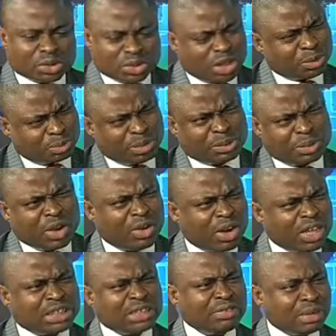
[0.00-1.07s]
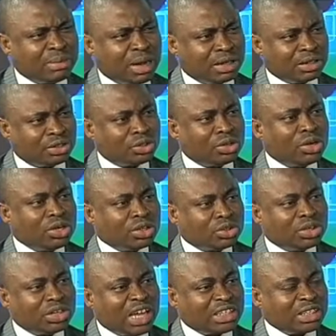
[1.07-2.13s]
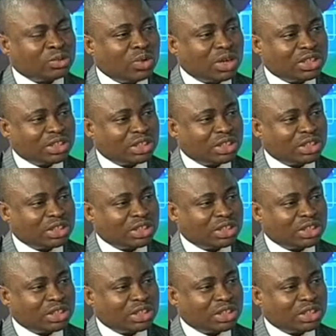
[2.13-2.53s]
So, speculative demand. So that is what the